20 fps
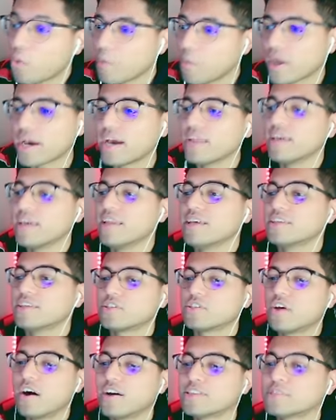oh my god, it
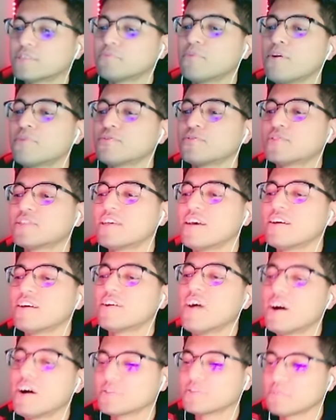is Cosmos.
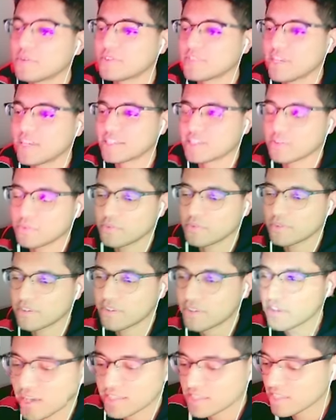Cosmos, that's the
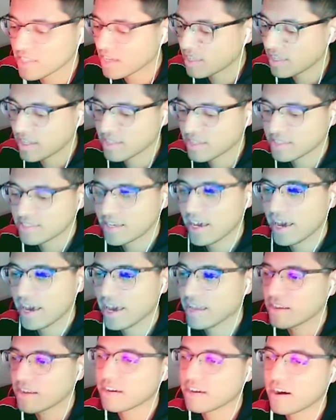one. I saw like
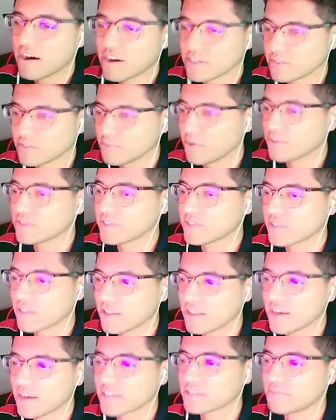10 Cosmos and the
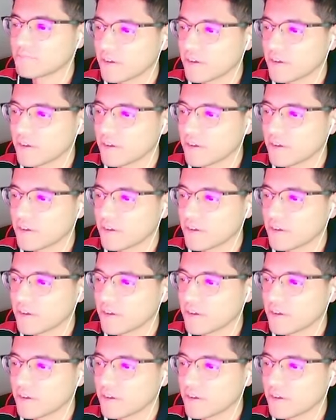Lost